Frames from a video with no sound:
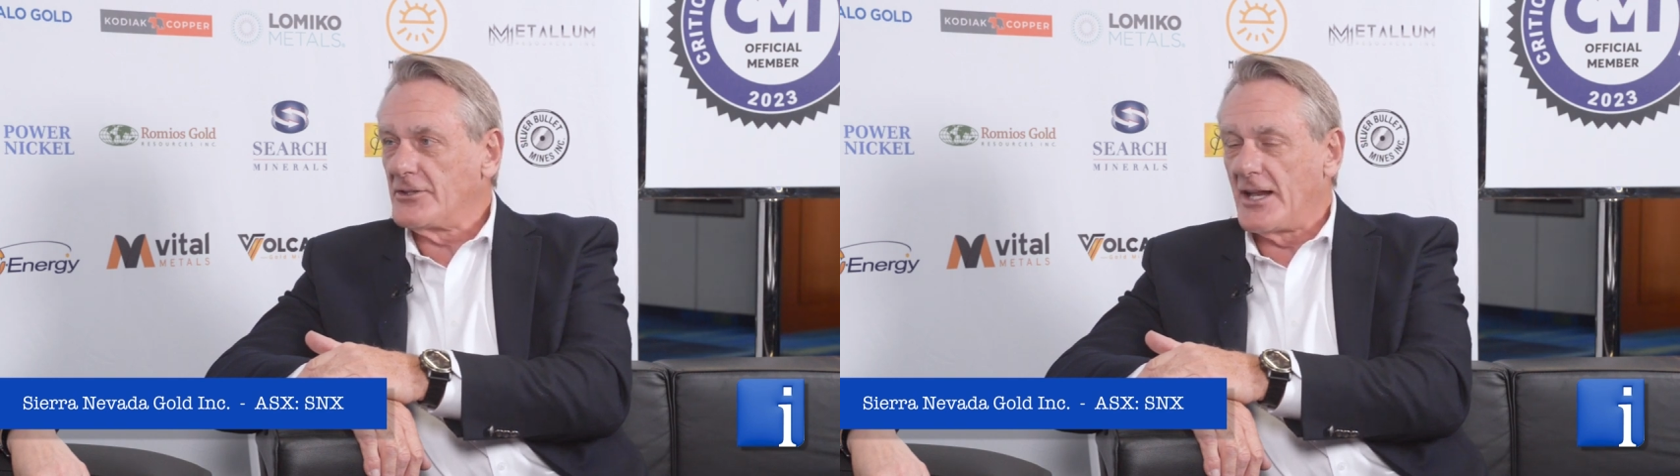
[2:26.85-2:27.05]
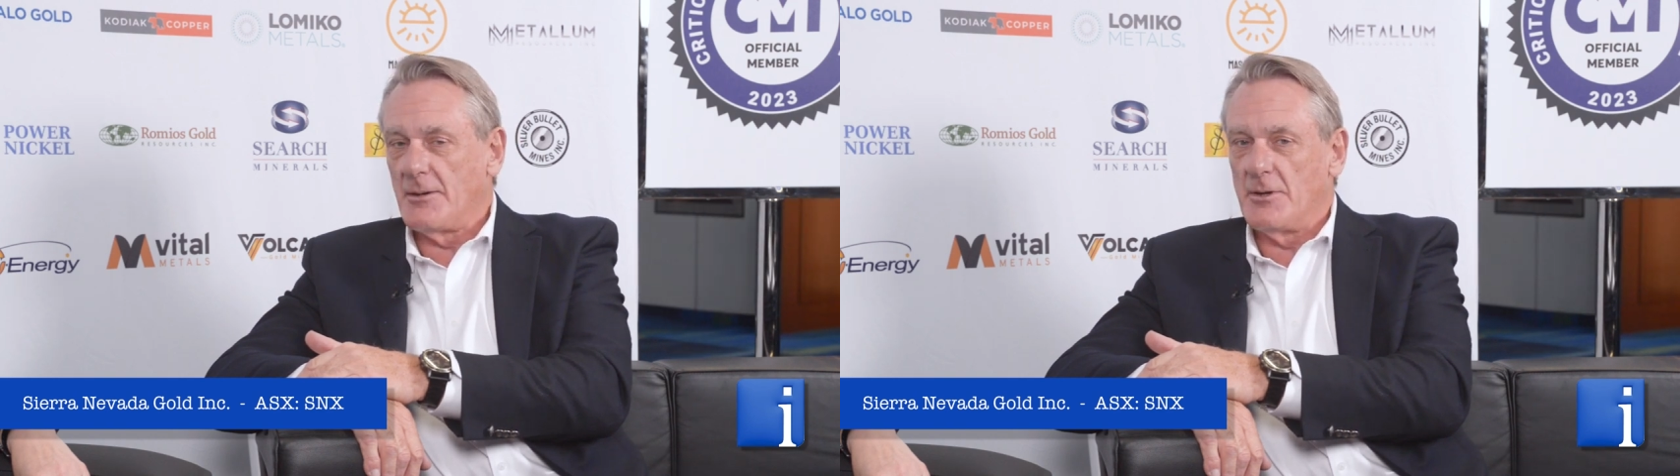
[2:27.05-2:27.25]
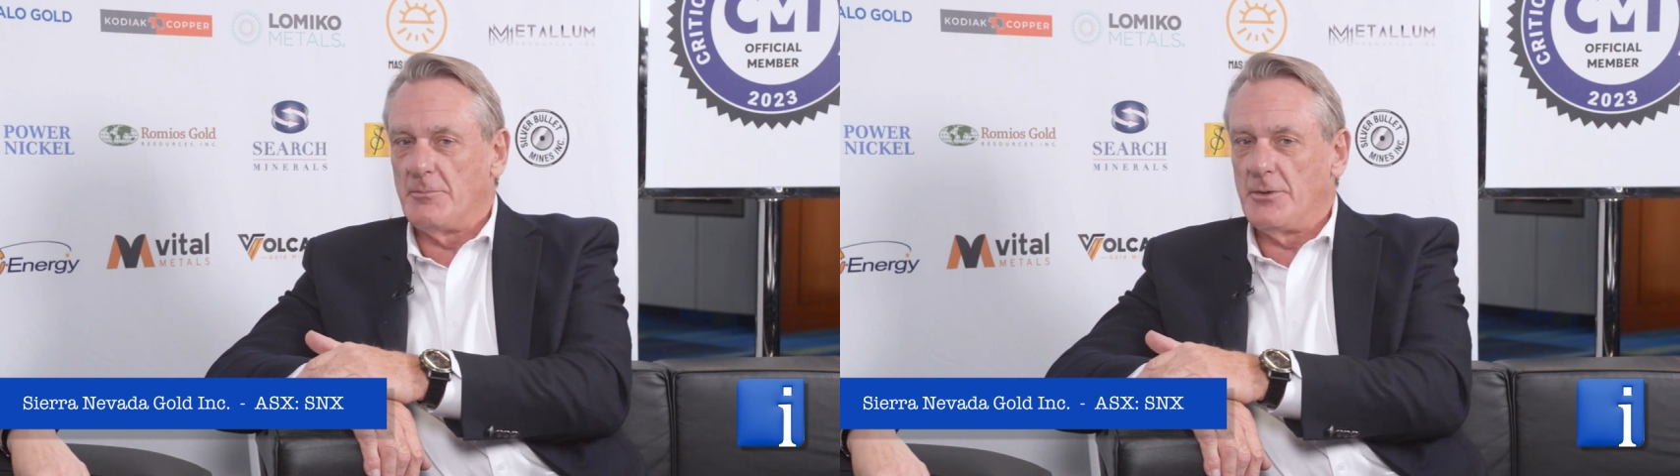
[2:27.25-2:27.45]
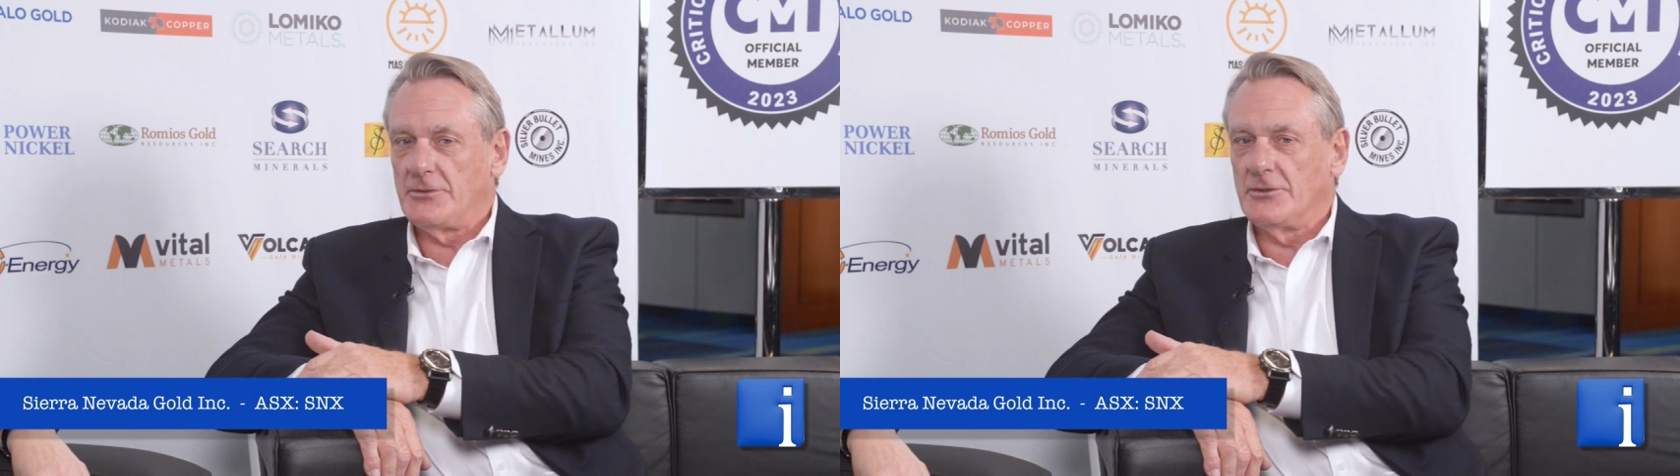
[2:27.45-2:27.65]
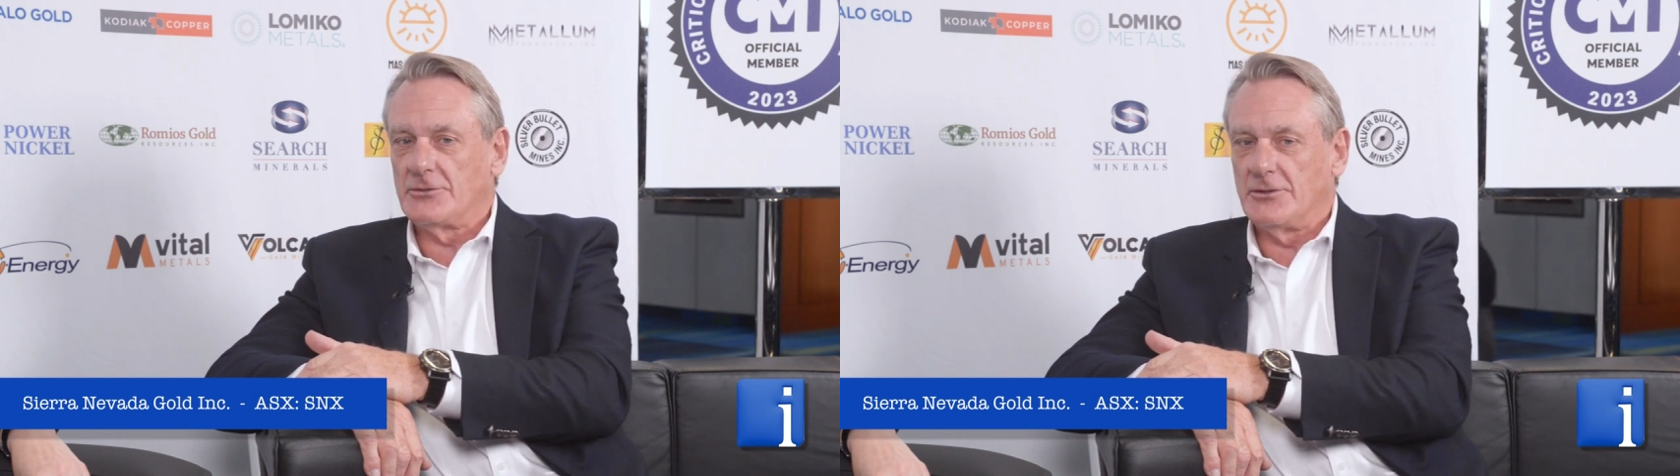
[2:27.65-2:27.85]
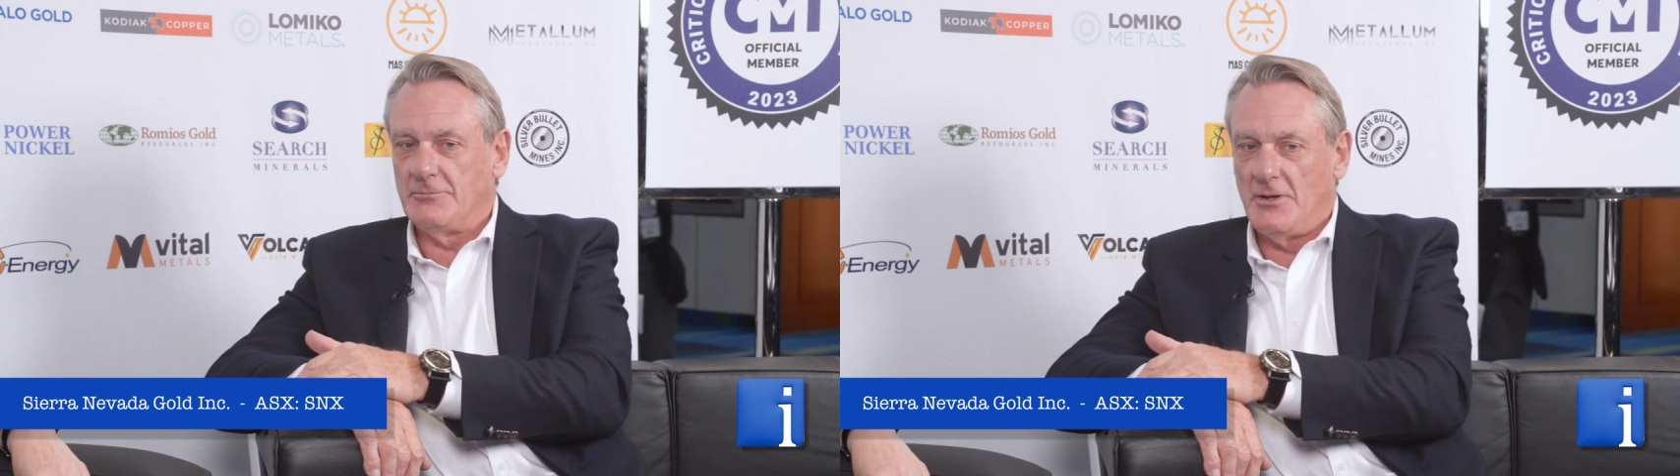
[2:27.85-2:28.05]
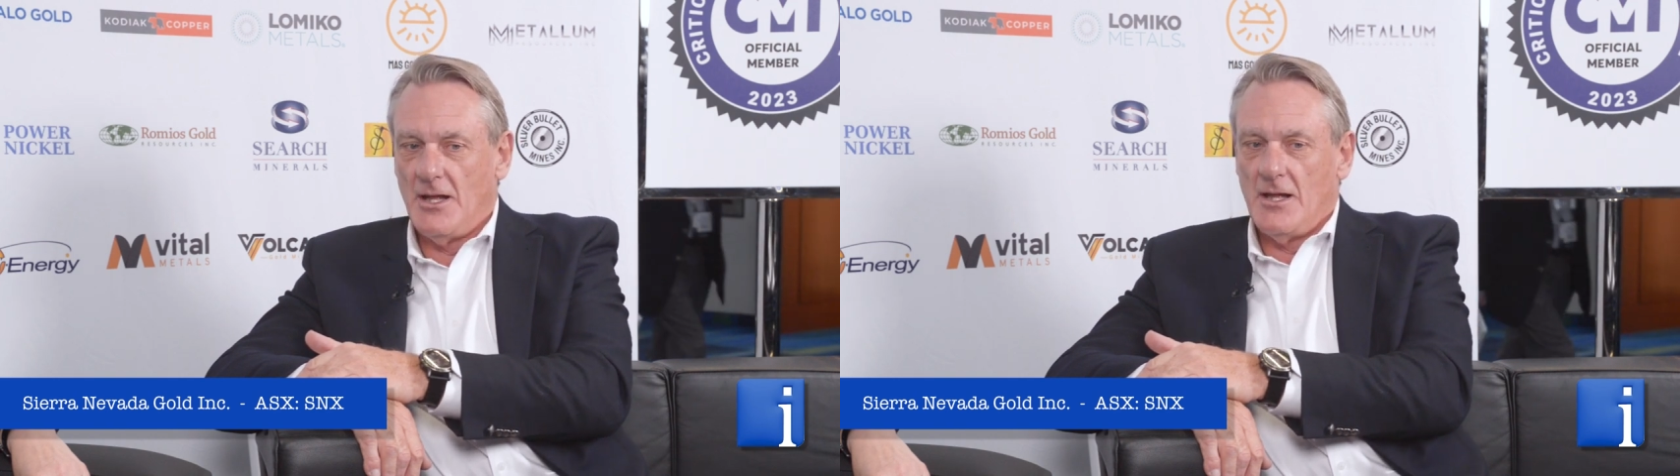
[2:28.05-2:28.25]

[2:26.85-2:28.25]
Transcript: studied a bit of business and